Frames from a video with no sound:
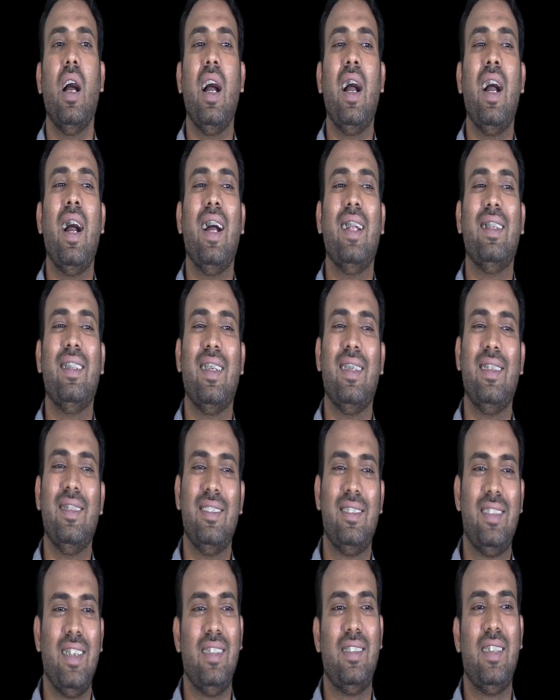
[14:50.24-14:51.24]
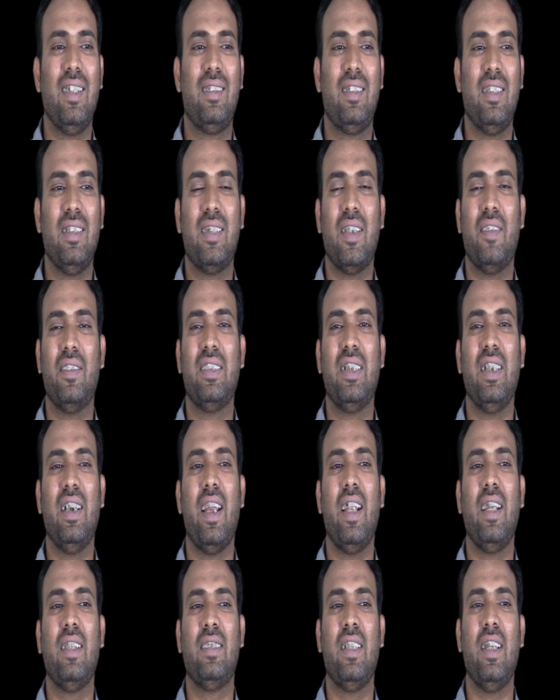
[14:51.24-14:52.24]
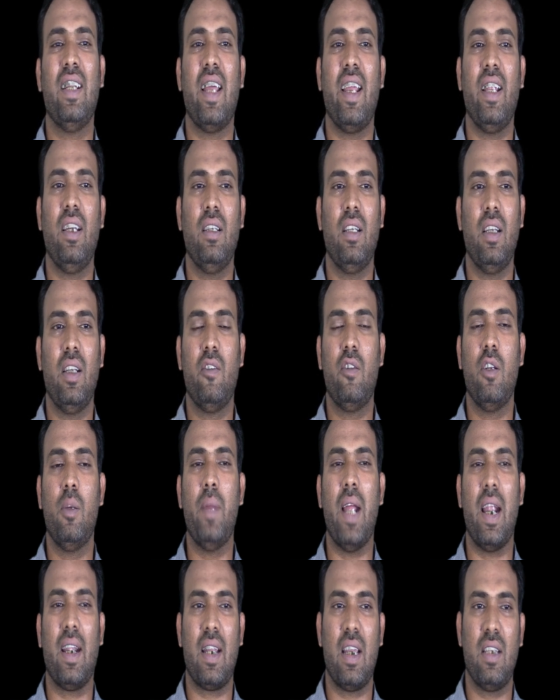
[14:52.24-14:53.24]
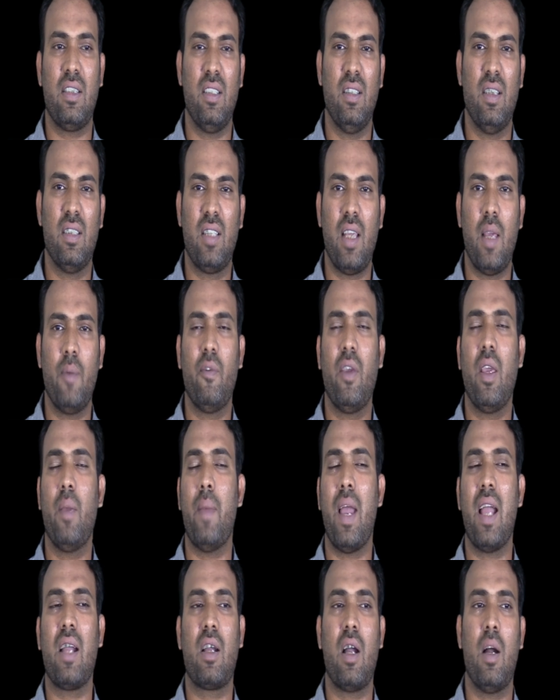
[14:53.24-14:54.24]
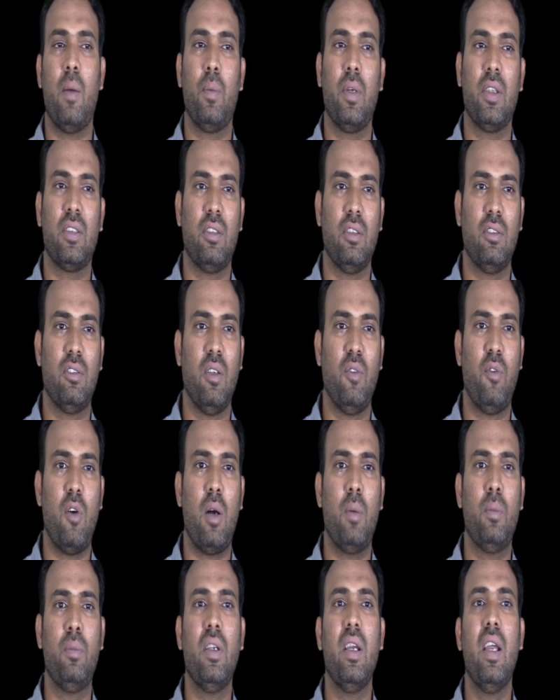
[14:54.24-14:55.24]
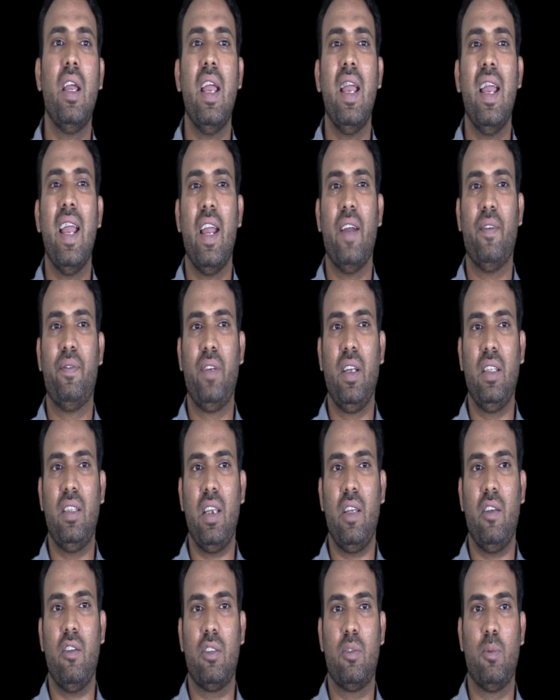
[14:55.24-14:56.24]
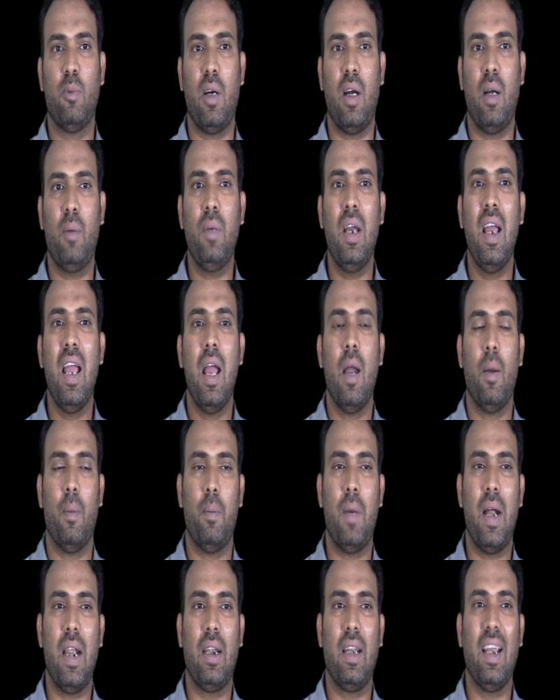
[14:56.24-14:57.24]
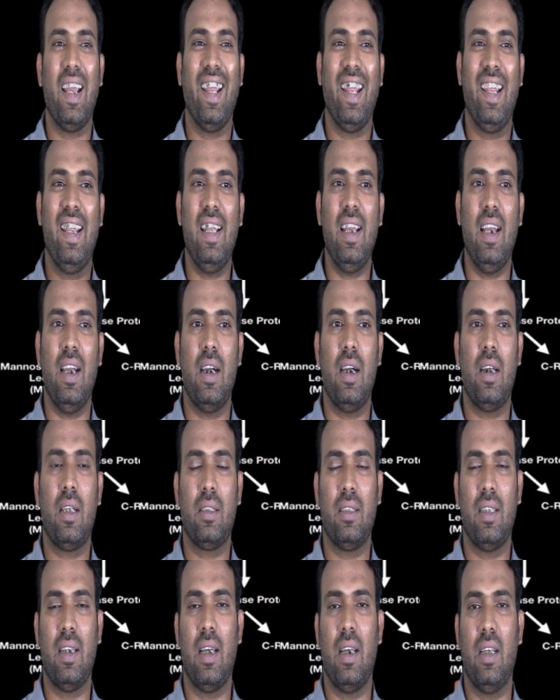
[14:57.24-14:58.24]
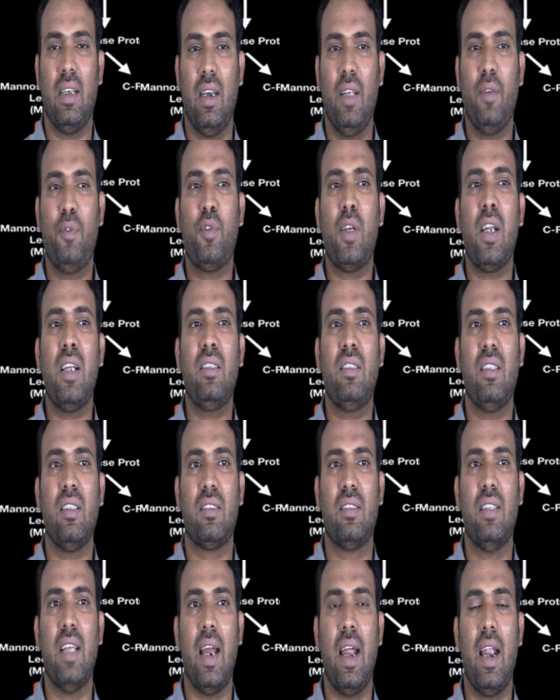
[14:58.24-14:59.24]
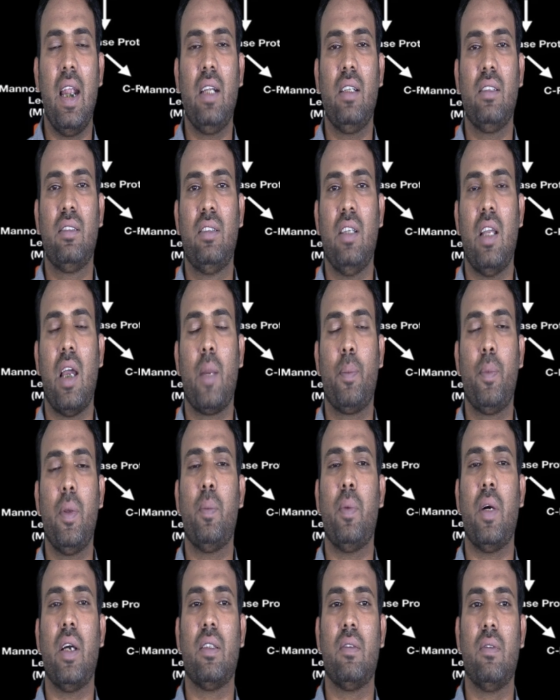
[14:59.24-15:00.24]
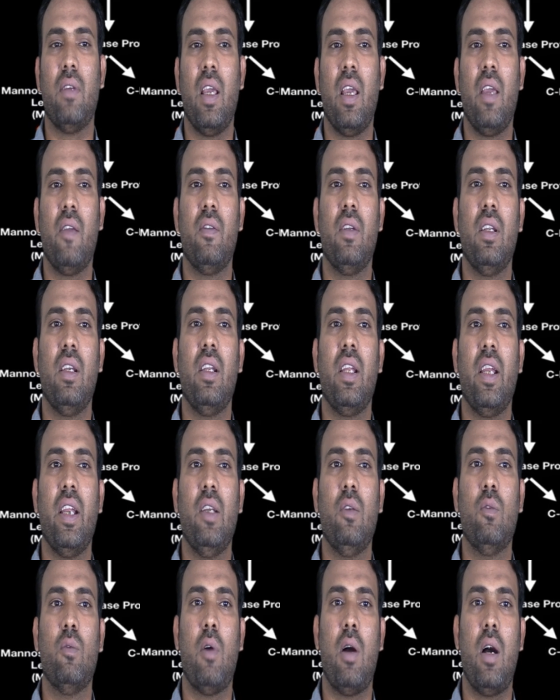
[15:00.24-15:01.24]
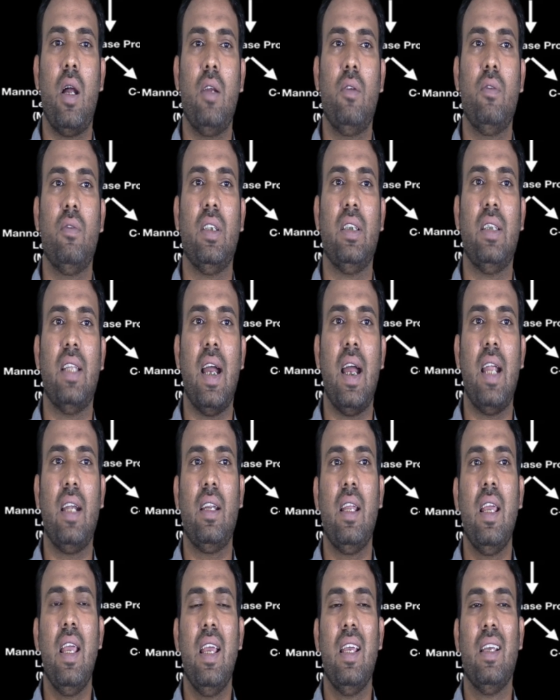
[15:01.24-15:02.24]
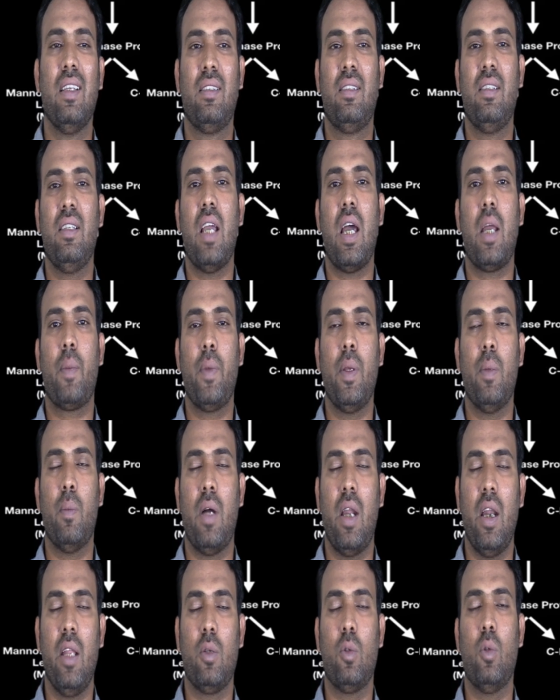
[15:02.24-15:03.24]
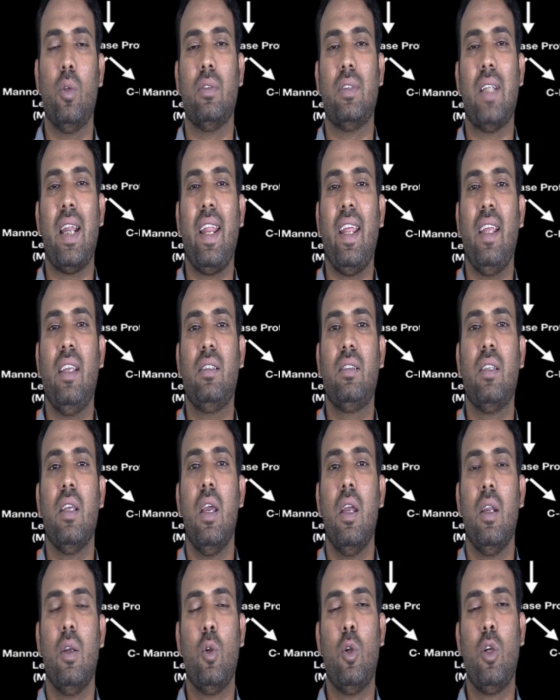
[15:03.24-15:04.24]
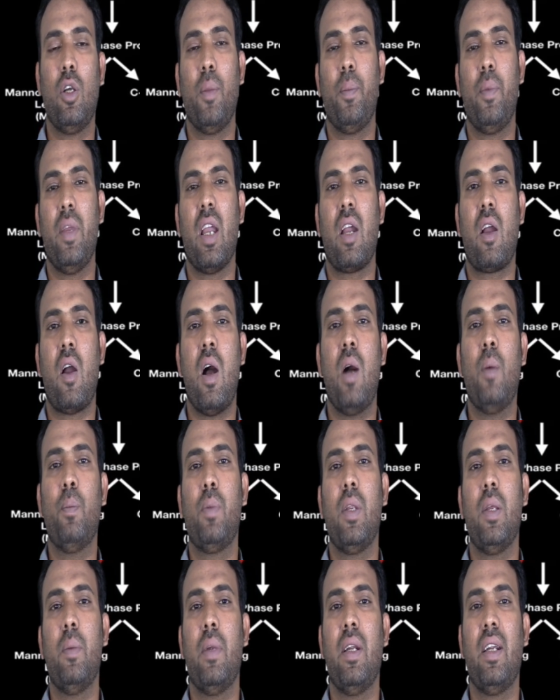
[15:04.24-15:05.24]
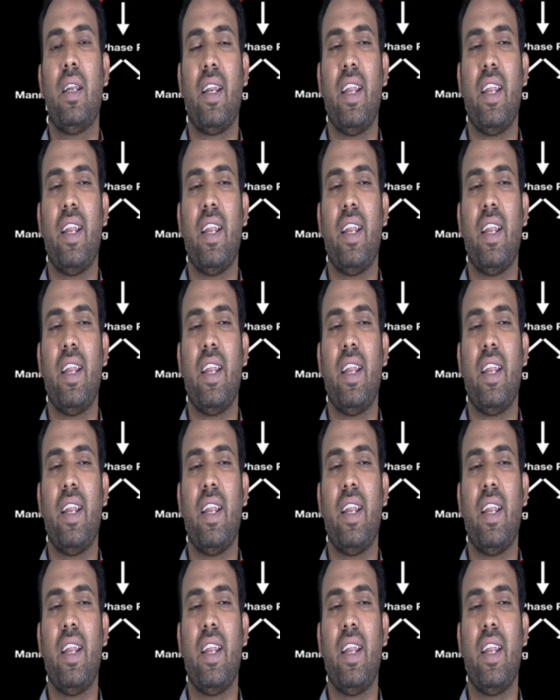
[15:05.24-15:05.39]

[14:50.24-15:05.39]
and then C6, C7, C8, C9, it will be attached in the same way. MAP complexes will form. Everything is formed. But here the difference is that CRP pathway will involve with that CRP molecule. That is going to be a complement